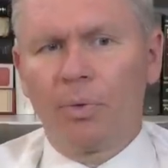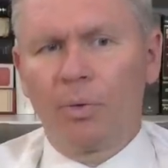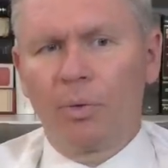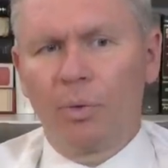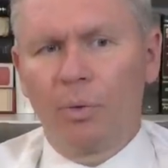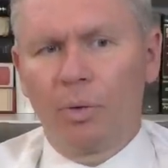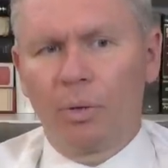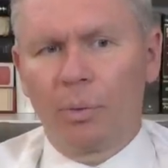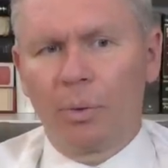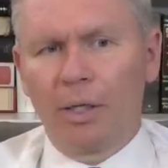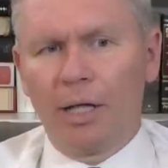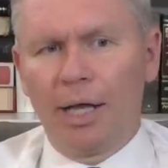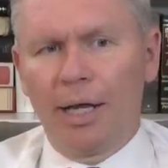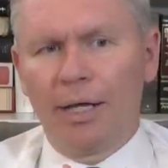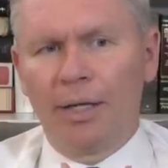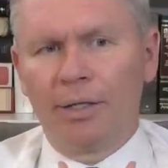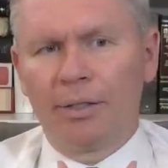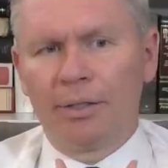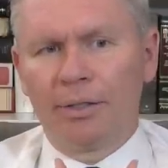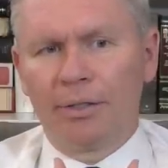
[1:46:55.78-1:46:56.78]
Or will
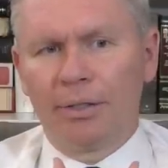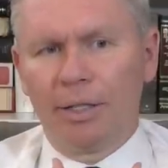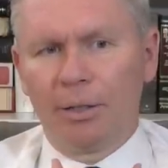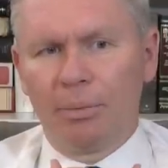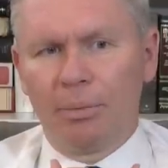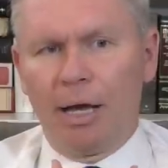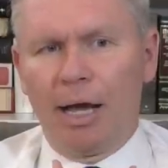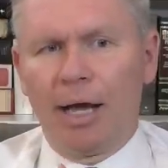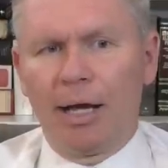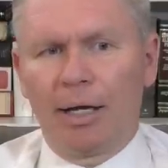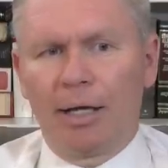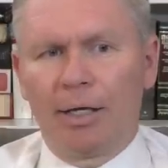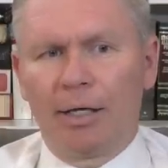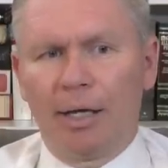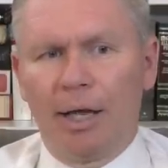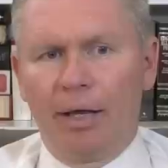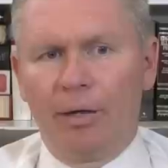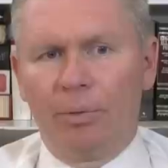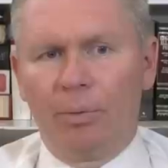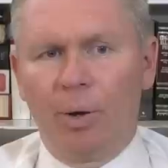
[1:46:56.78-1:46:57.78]
I sit back
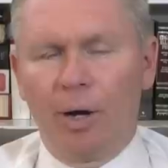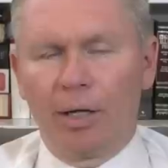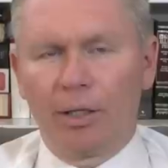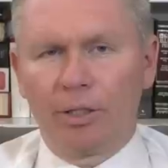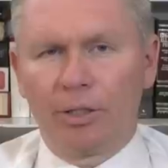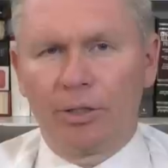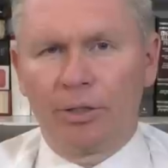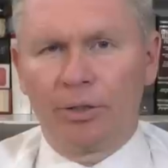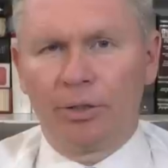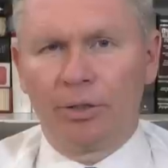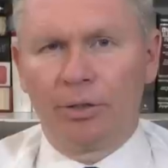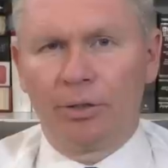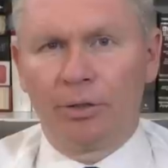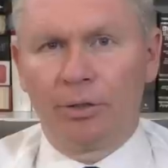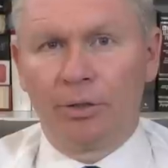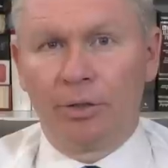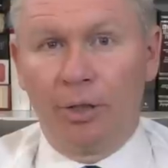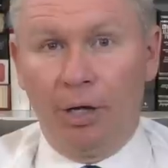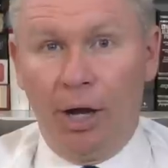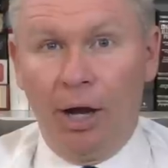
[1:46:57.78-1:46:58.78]
and watch
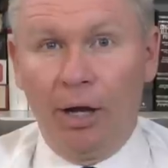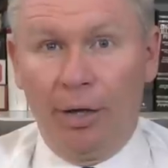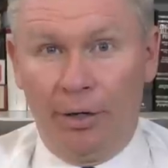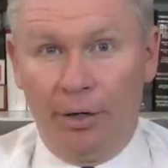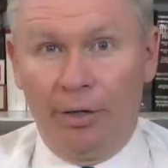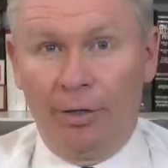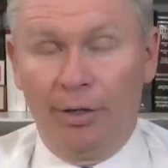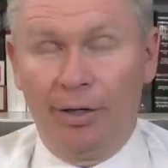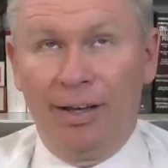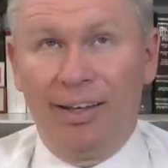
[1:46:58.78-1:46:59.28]
God,